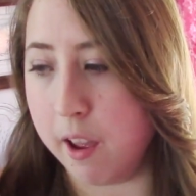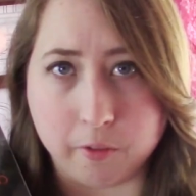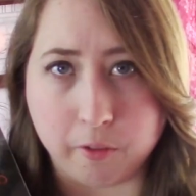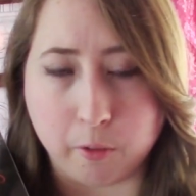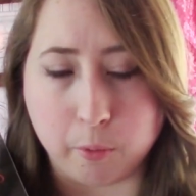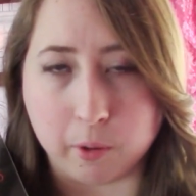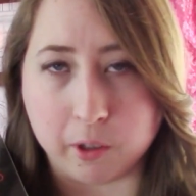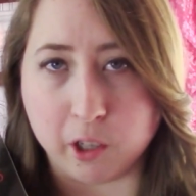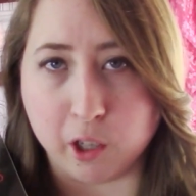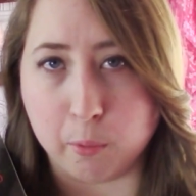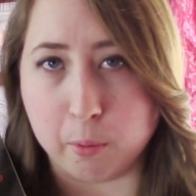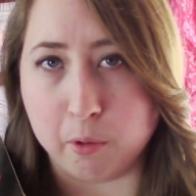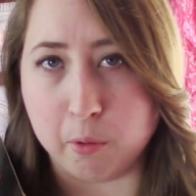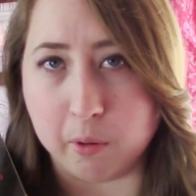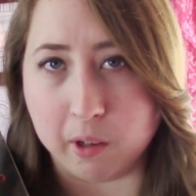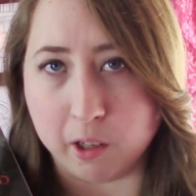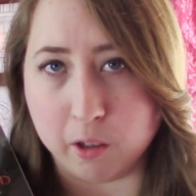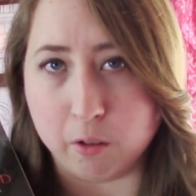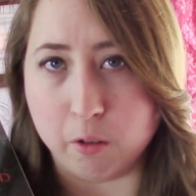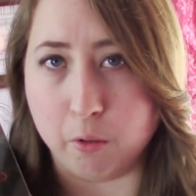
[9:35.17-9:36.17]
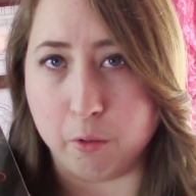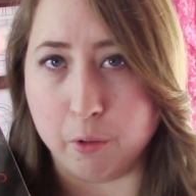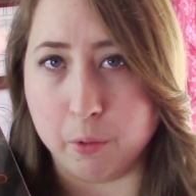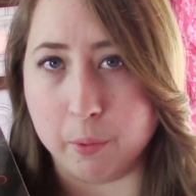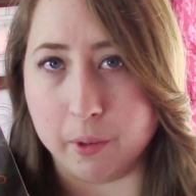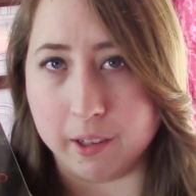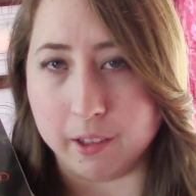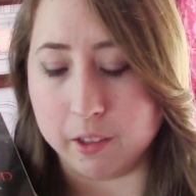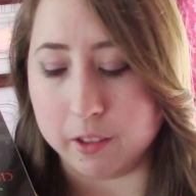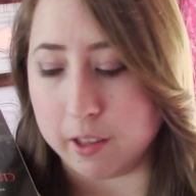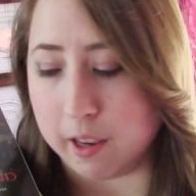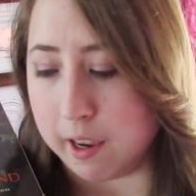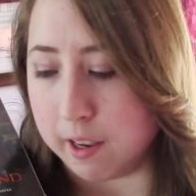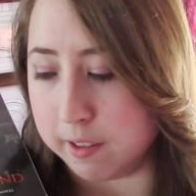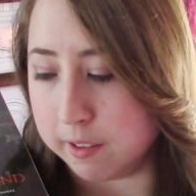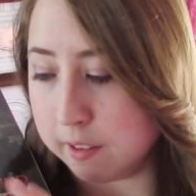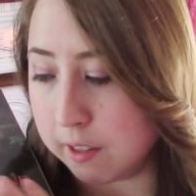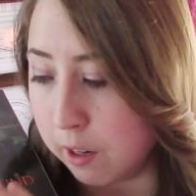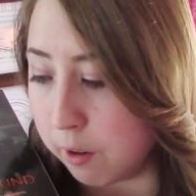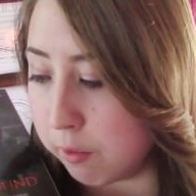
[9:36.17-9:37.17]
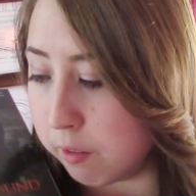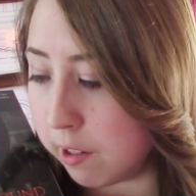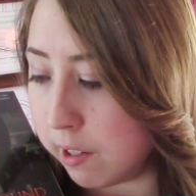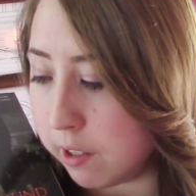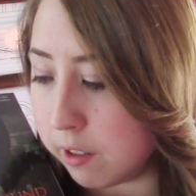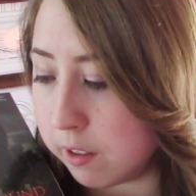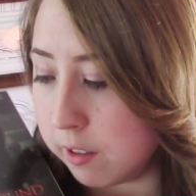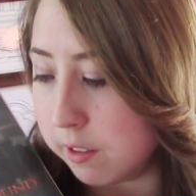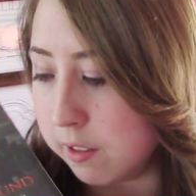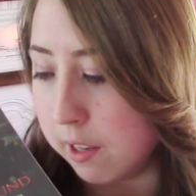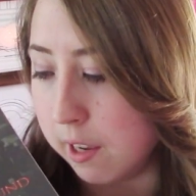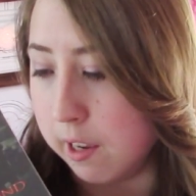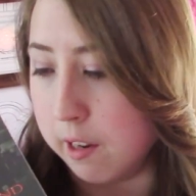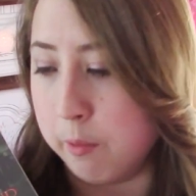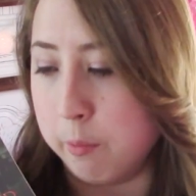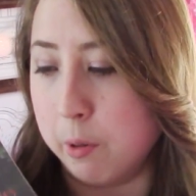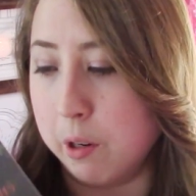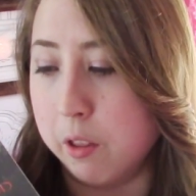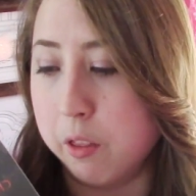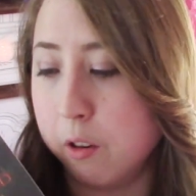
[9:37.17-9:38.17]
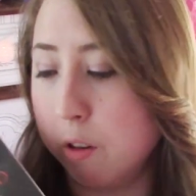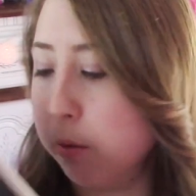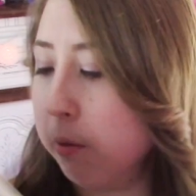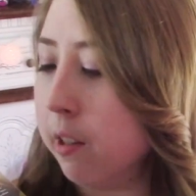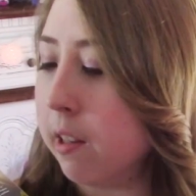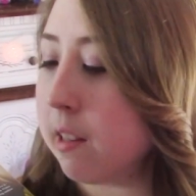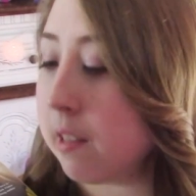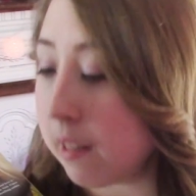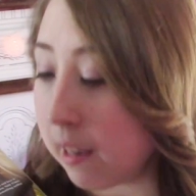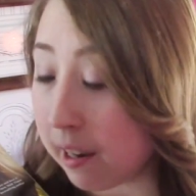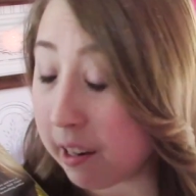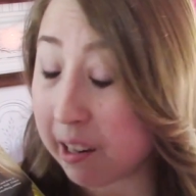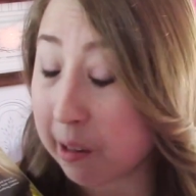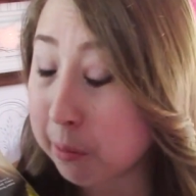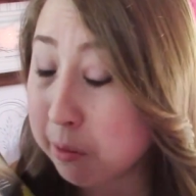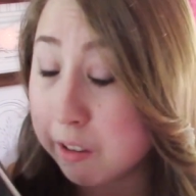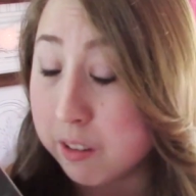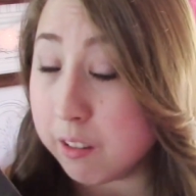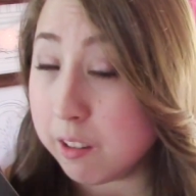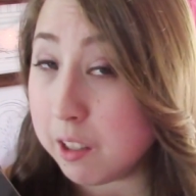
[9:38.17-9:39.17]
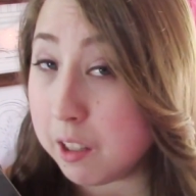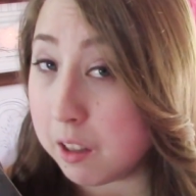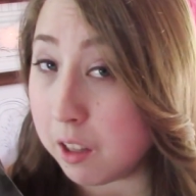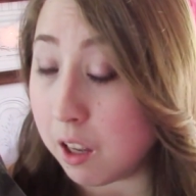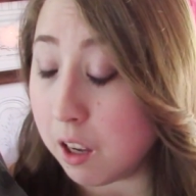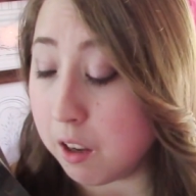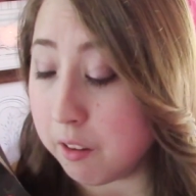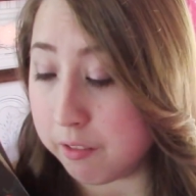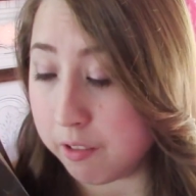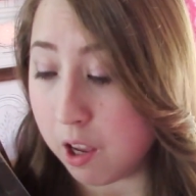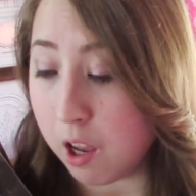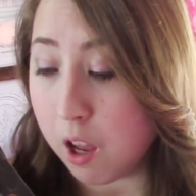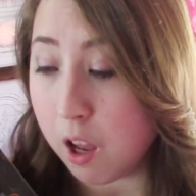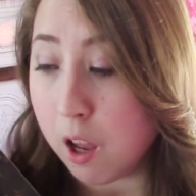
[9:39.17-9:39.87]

Switches between two twins as narrators, and one of the twins I absolutely love.